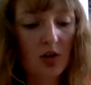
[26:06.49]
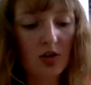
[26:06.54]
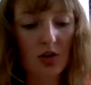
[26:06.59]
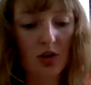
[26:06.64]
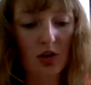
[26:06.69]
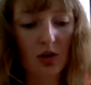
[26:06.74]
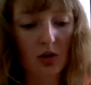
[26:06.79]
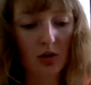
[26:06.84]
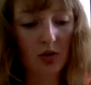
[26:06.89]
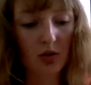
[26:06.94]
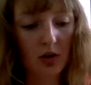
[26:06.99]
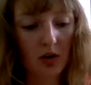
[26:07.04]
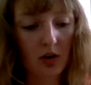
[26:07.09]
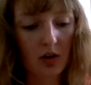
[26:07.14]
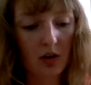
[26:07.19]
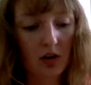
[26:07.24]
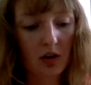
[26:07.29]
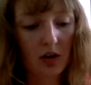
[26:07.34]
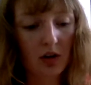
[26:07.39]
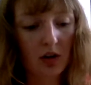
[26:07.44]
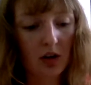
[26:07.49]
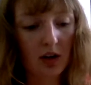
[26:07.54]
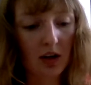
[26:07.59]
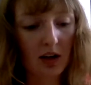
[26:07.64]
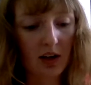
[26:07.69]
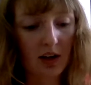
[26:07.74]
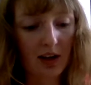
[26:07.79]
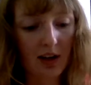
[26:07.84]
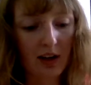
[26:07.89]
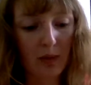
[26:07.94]
So
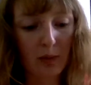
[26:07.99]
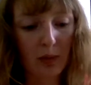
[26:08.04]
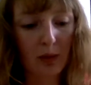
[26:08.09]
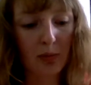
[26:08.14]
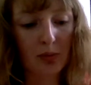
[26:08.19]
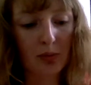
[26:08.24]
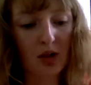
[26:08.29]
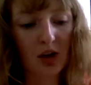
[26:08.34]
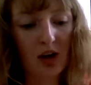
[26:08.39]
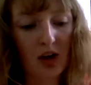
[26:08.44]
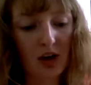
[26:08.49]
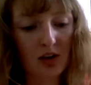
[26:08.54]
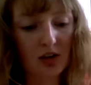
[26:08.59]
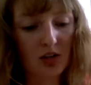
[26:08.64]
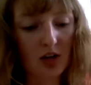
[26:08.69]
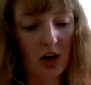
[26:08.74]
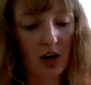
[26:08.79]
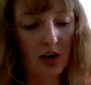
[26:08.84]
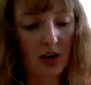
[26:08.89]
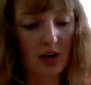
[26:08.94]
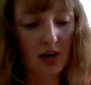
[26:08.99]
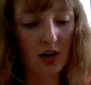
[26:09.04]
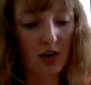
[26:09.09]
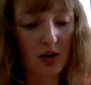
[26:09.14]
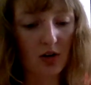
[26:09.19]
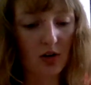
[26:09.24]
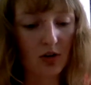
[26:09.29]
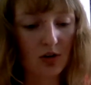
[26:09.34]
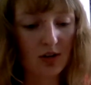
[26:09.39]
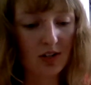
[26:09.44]
it can't be blocked,
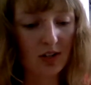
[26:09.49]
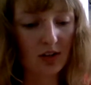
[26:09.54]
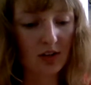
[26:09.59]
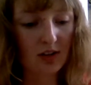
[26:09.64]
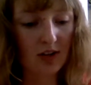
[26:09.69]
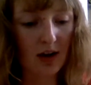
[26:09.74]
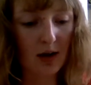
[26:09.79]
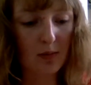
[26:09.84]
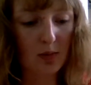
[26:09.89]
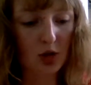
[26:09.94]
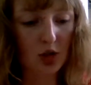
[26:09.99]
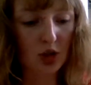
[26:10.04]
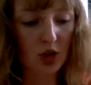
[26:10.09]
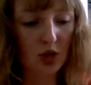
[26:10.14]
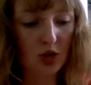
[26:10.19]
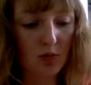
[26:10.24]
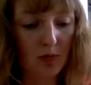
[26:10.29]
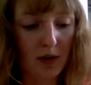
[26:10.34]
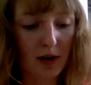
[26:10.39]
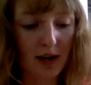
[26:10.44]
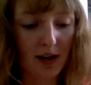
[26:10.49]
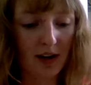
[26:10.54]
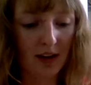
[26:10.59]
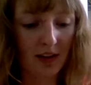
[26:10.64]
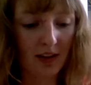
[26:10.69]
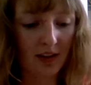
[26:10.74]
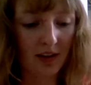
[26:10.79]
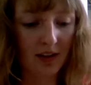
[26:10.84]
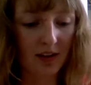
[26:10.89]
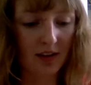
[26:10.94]
targeted, or dealt damage by
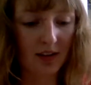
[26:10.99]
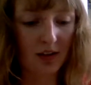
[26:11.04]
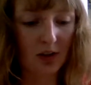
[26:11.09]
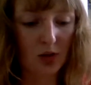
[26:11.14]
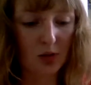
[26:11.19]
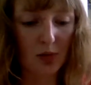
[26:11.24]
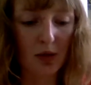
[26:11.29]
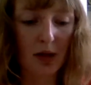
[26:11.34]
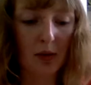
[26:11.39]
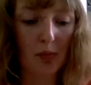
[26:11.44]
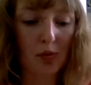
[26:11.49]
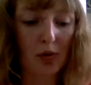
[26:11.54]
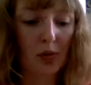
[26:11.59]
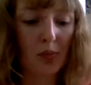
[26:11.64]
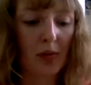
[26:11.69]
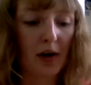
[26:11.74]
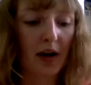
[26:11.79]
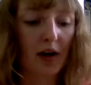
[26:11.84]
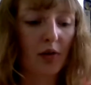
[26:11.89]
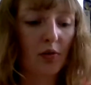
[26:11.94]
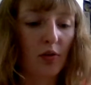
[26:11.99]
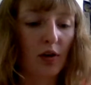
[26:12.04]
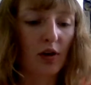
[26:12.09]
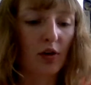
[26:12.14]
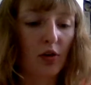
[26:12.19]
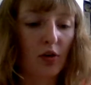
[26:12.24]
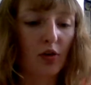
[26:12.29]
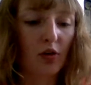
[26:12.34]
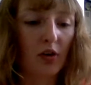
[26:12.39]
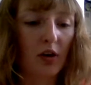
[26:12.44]
anything that's white, blue, black, red,
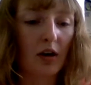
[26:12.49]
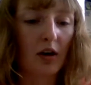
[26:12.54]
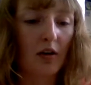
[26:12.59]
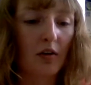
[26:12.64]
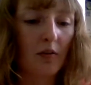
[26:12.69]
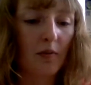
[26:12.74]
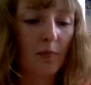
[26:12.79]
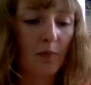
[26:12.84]
or green.